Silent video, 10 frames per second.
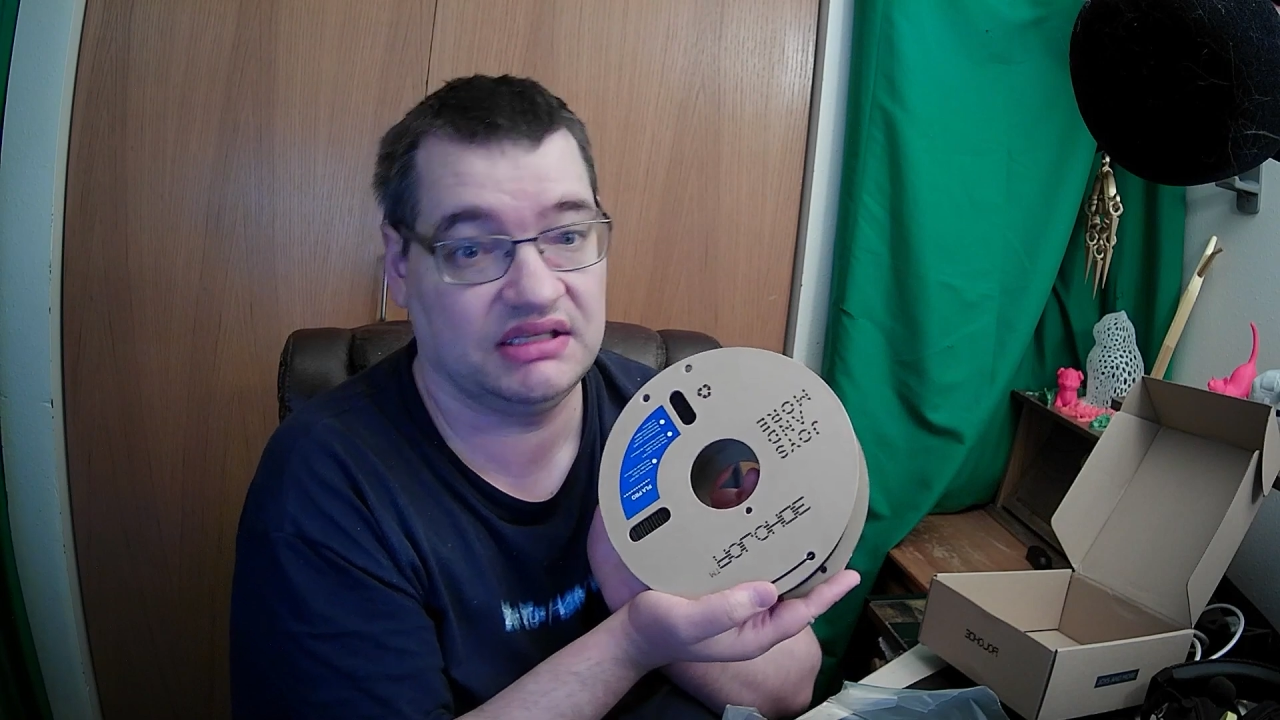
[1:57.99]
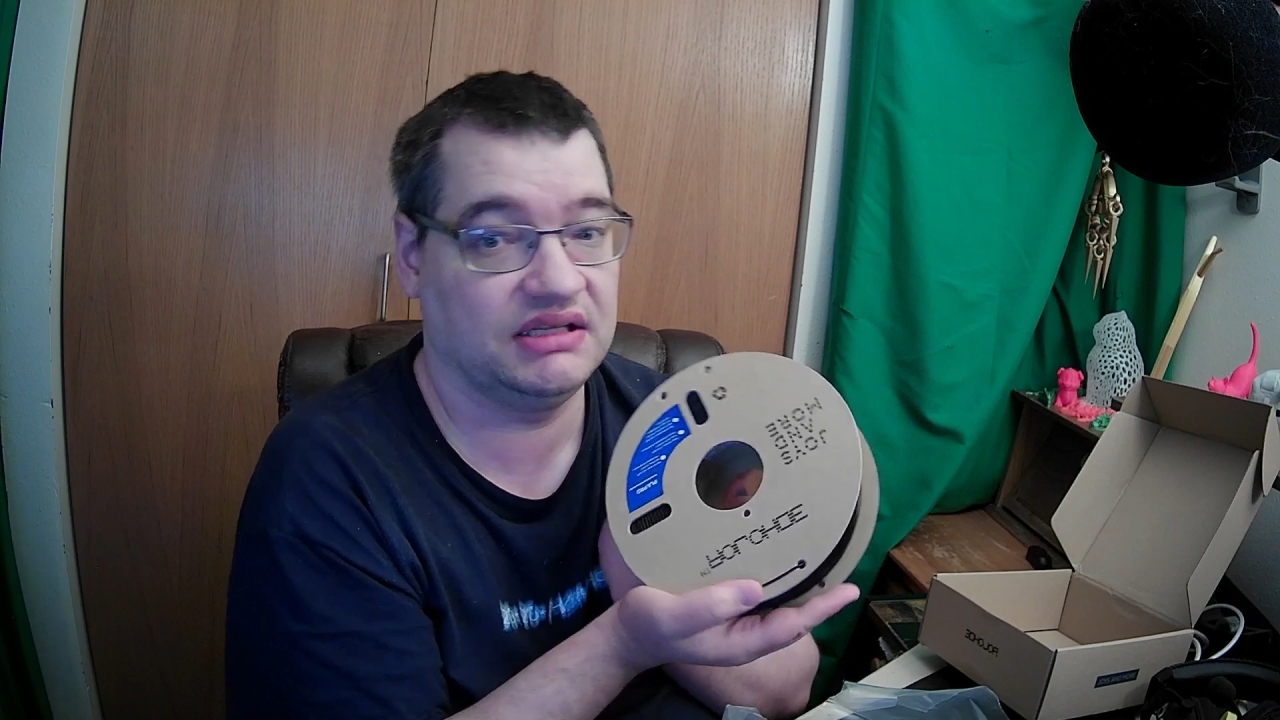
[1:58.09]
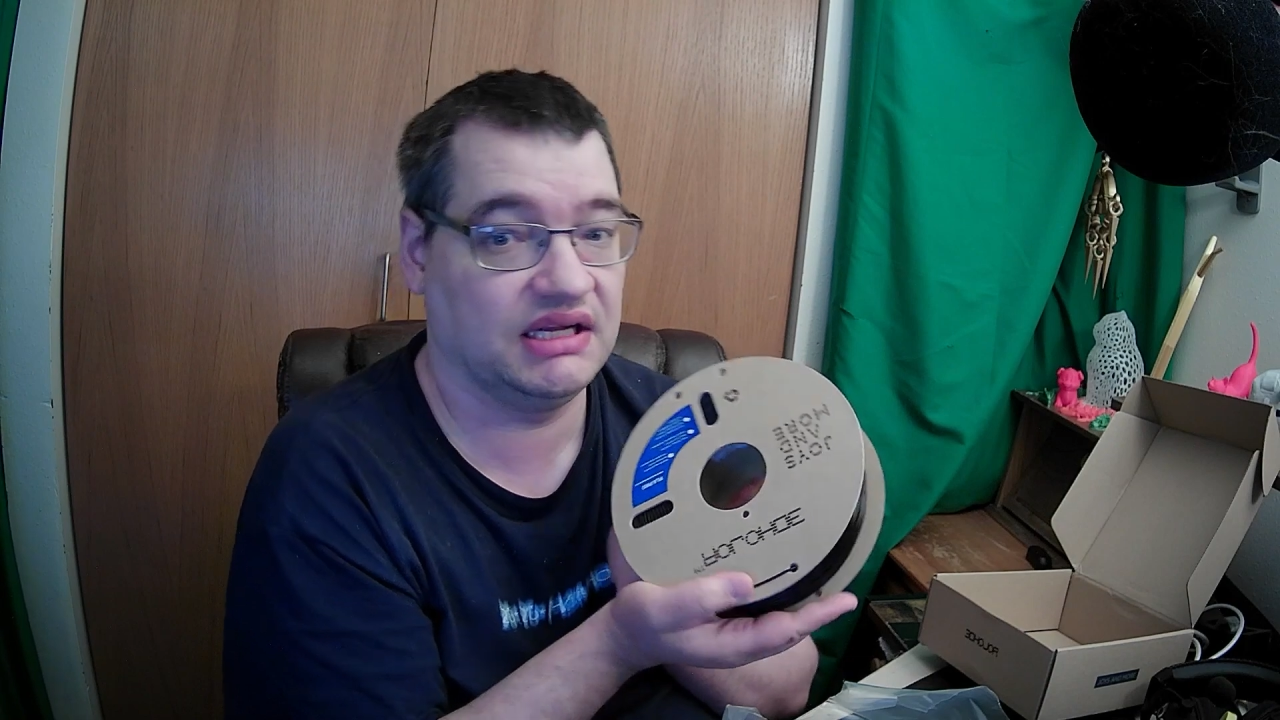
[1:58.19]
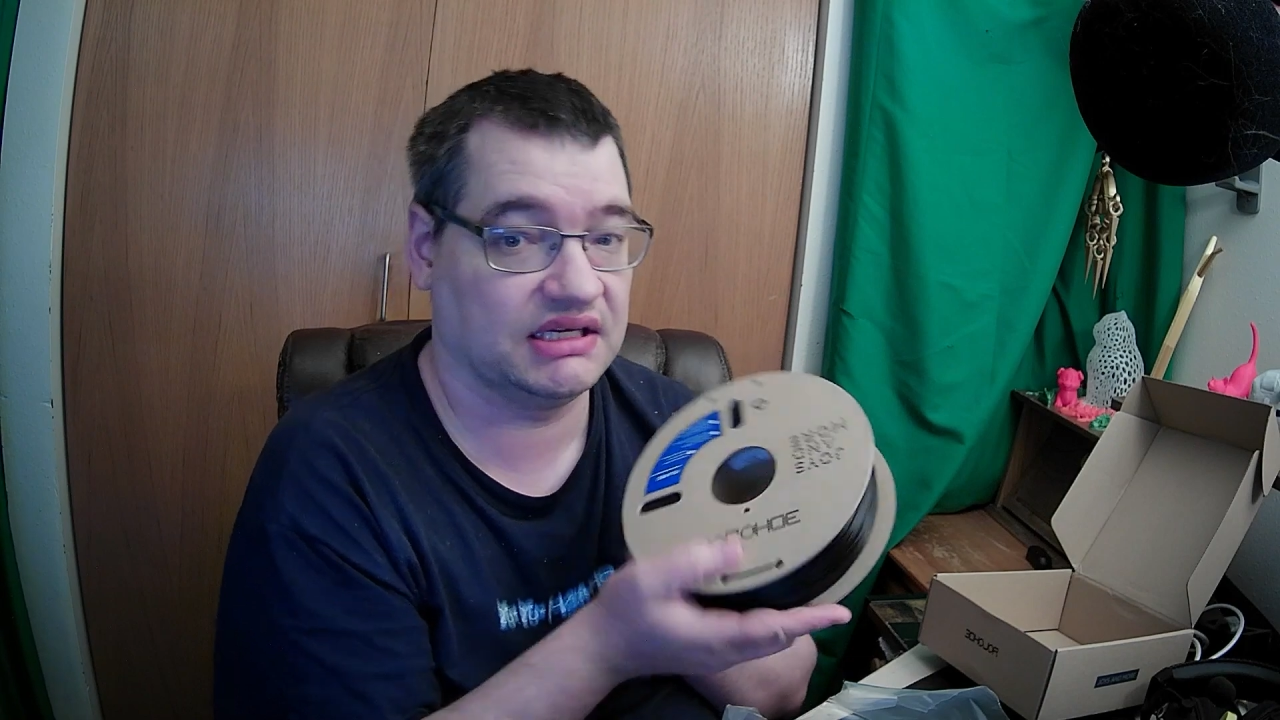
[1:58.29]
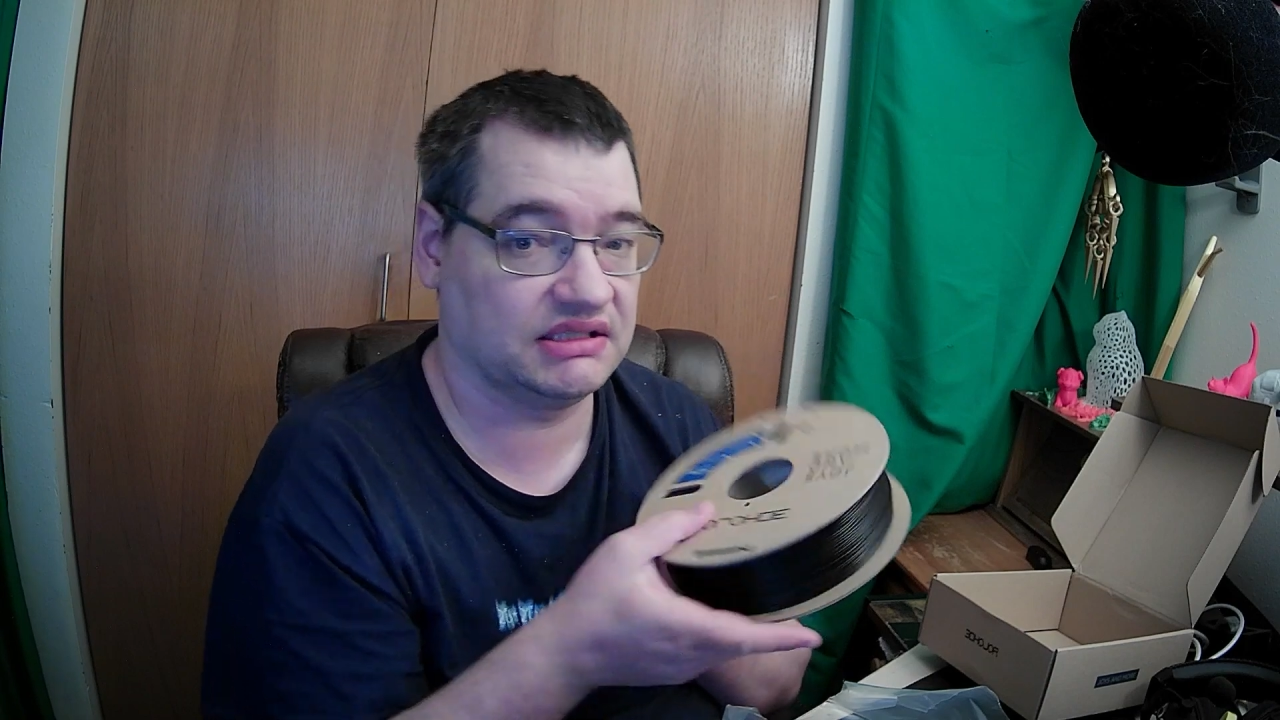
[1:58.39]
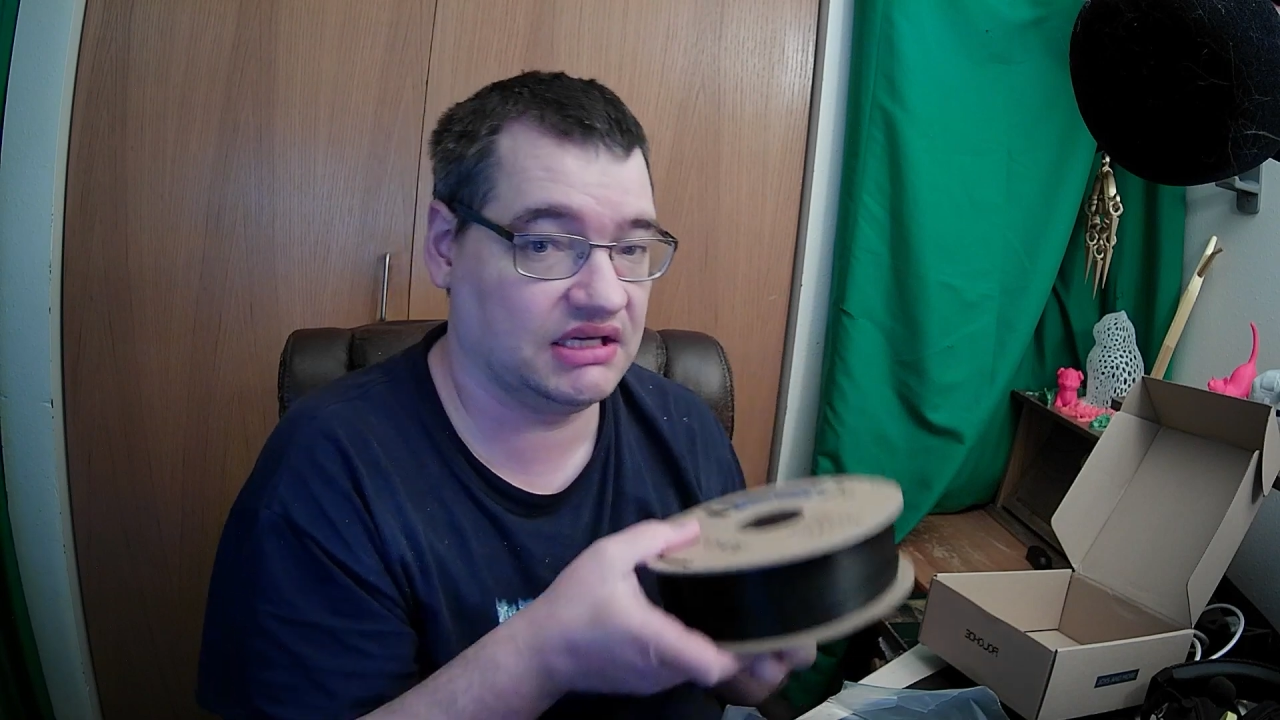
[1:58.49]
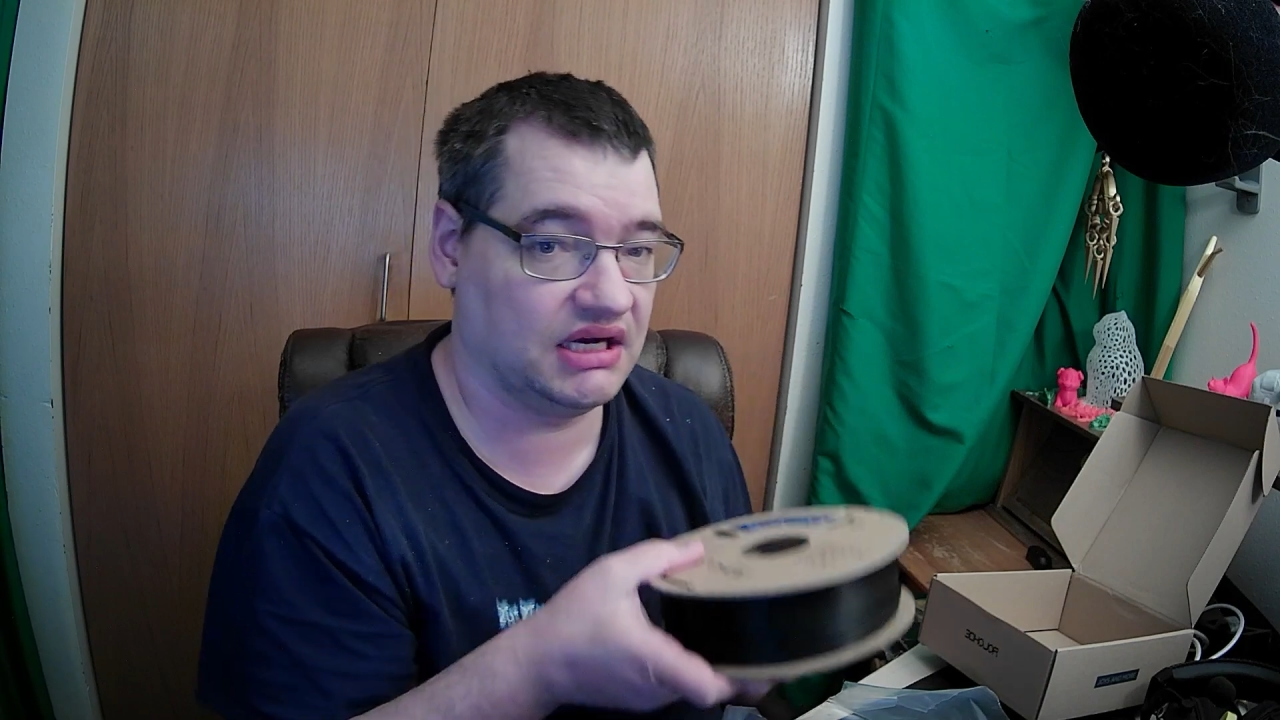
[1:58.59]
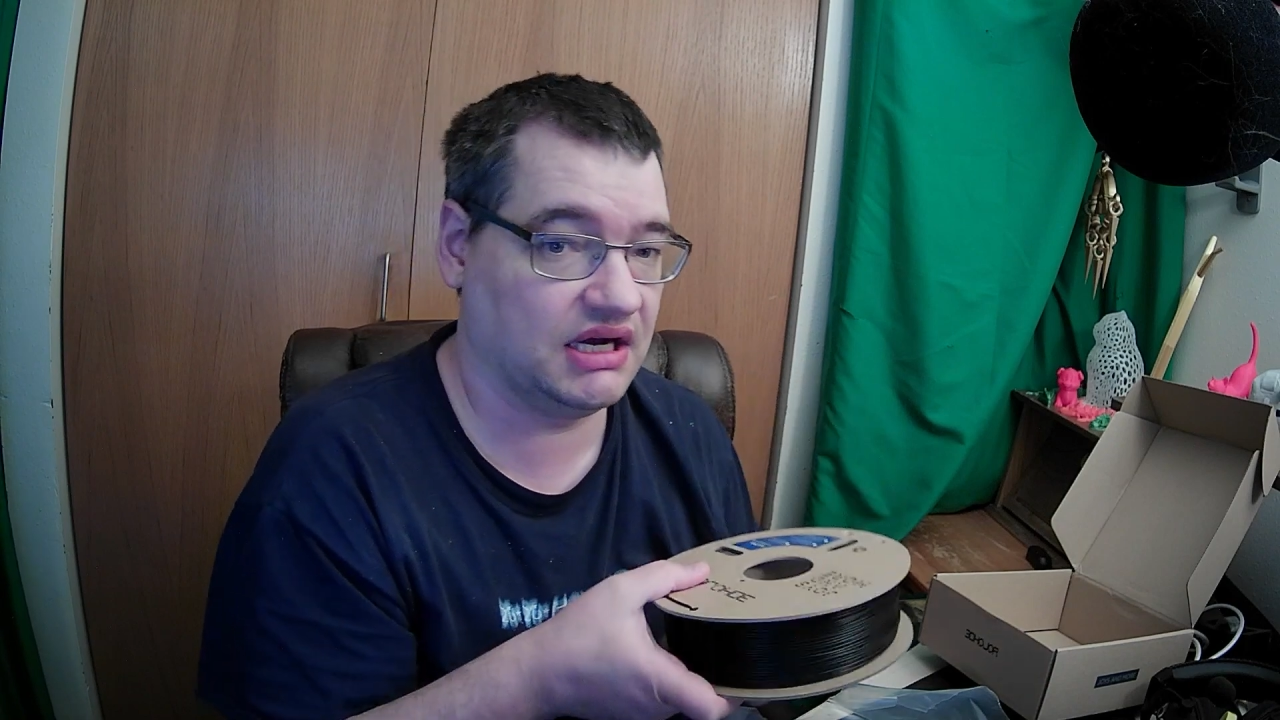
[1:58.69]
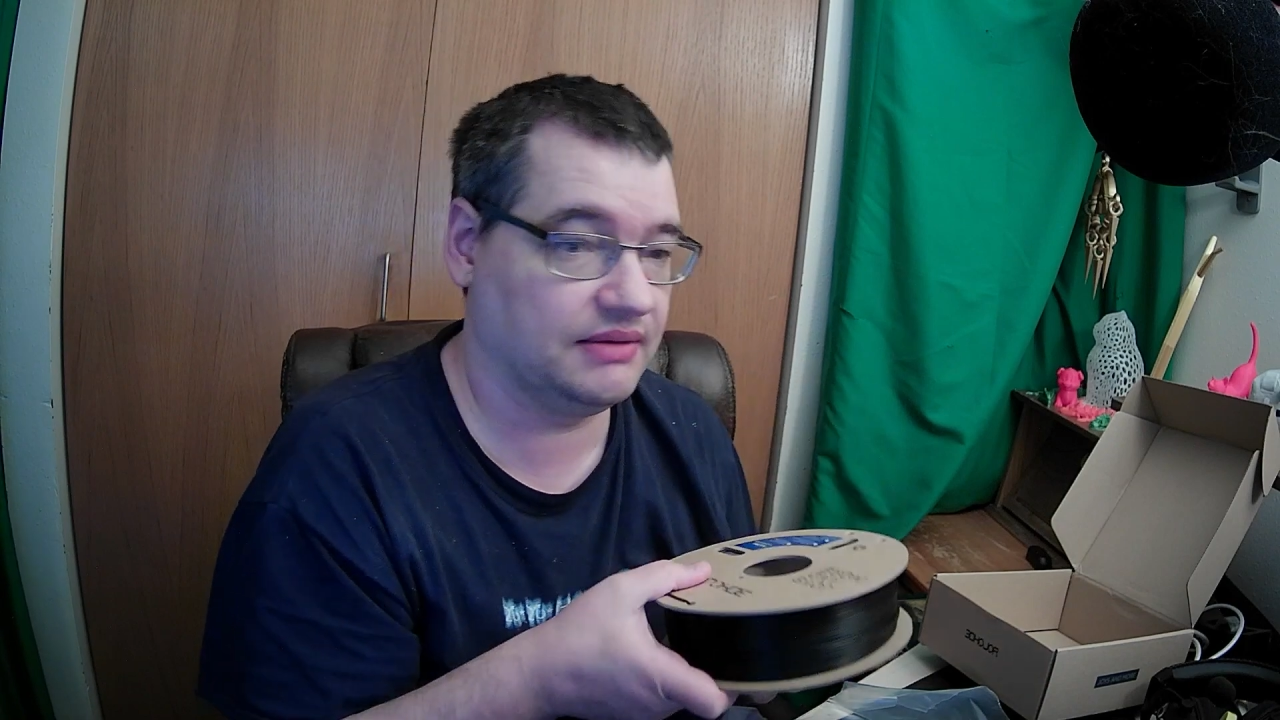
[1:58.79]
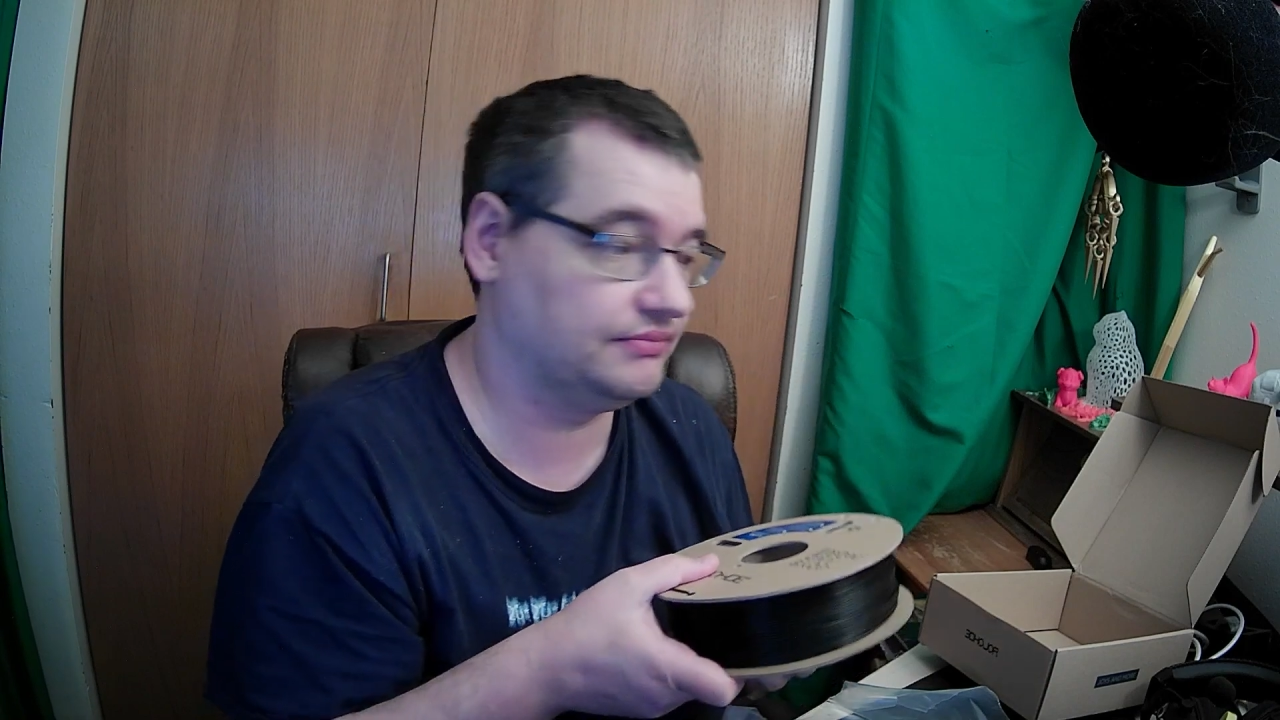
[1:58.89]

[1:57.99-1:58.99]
next time.